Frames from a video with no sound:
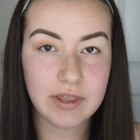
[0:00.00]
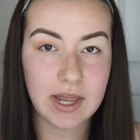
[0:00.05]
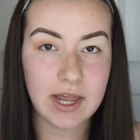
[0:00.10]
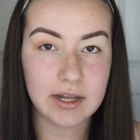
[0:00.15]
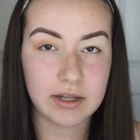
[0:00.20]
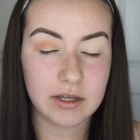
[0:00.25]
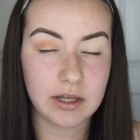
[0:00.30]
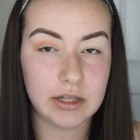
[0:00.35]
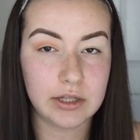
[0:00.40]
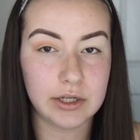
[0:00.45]

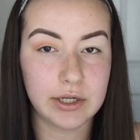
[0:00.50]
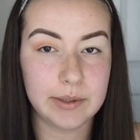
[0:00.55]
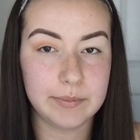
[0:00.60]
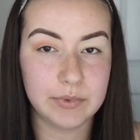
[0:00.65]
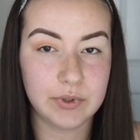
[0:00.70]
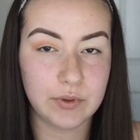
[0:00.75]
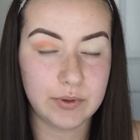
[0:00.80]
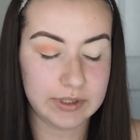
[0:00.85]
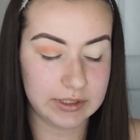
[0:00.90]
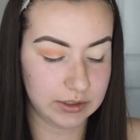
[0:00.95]
that color, I'm
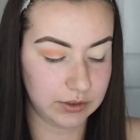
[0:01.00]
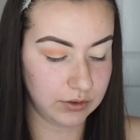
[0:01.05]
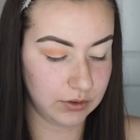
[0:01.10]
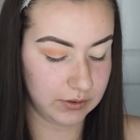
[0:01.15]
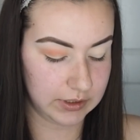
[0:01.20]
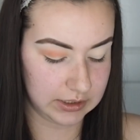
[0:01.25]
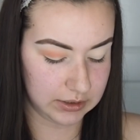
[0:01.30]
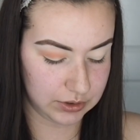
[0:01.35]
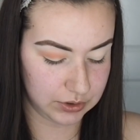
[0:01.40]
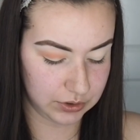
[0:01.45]
going to go
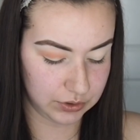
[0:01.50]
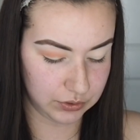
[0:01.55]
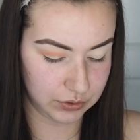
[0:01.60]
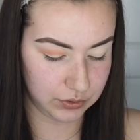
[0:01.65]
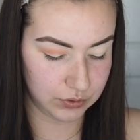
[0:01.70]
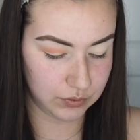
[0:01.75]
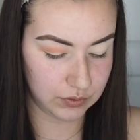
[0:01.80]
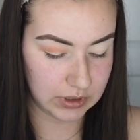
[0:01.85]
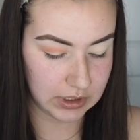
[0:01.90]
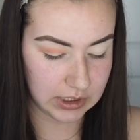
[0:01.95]

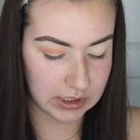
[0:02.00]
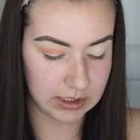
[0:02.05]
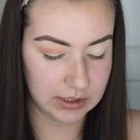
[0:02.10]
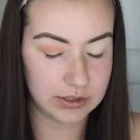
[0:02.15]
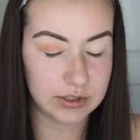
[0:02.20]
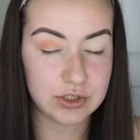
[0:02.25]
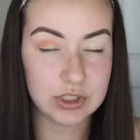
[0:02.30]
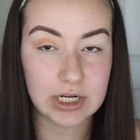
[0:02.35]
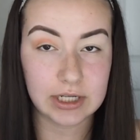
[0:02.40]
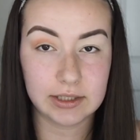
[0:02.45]
into
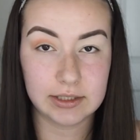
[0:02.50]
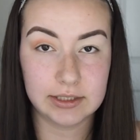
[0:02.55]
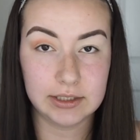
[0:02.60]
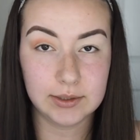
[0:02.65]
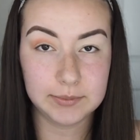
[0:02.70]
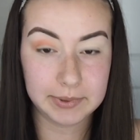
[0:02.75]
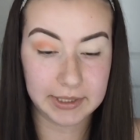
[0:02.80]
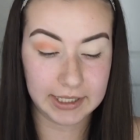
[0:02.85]
the Jaclyn Hill